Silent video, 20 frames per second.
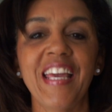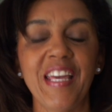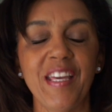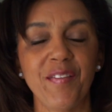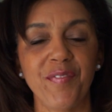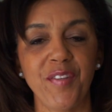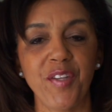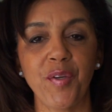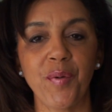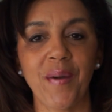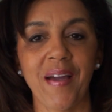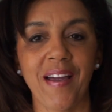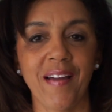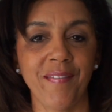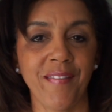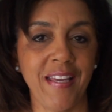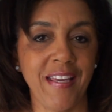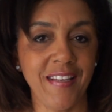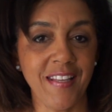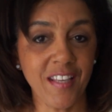If you
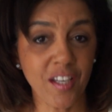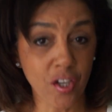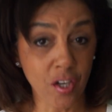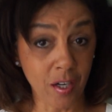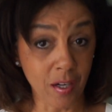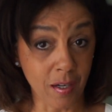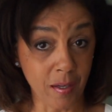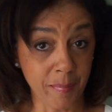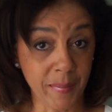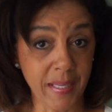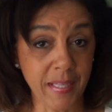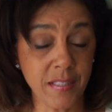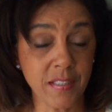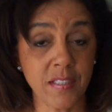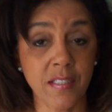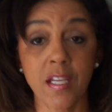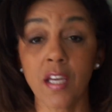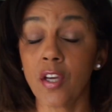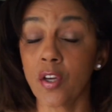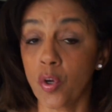have any
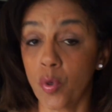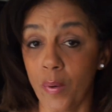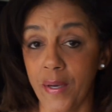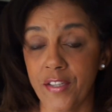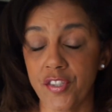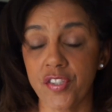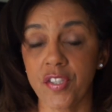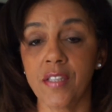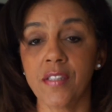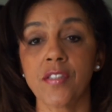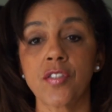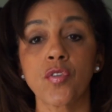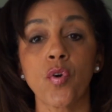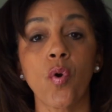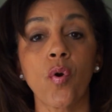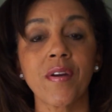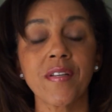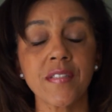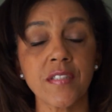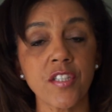comments, questions,
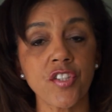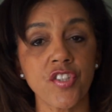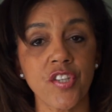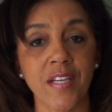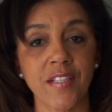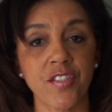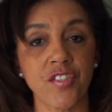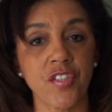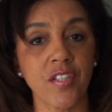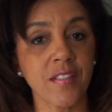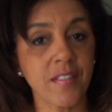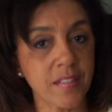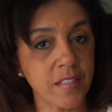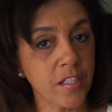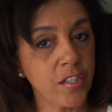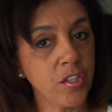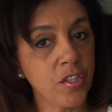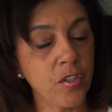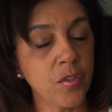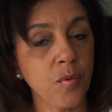or suggestions
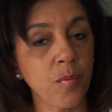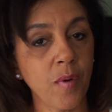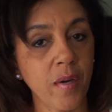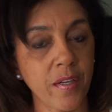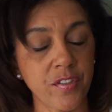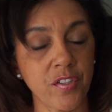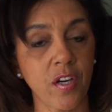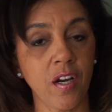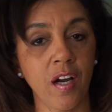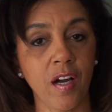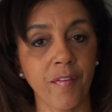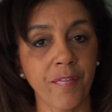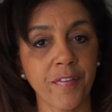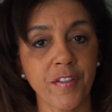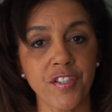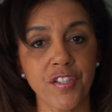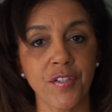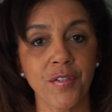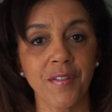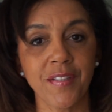that you want to
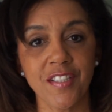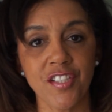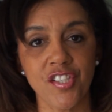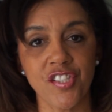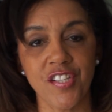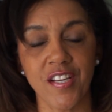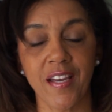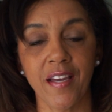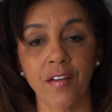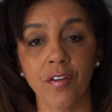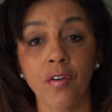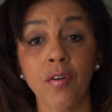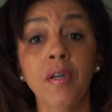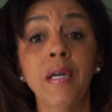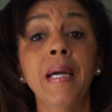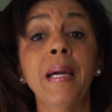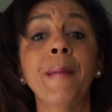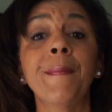offer to this channel,